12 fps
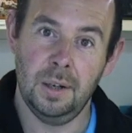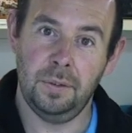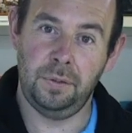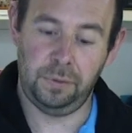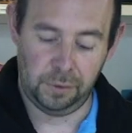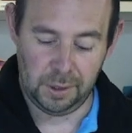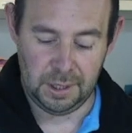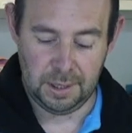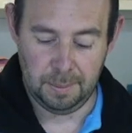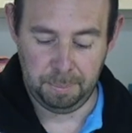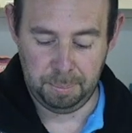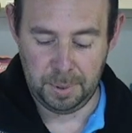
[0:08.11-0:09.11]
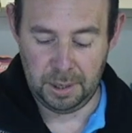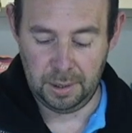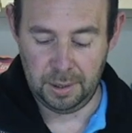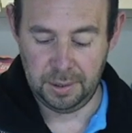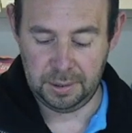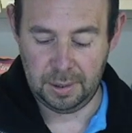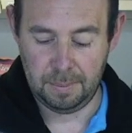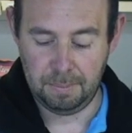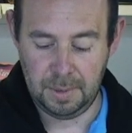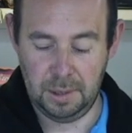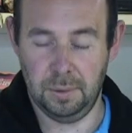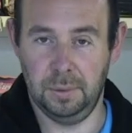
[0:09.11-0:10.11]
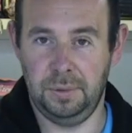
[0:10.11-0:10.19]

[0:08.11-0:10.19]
free bird meal,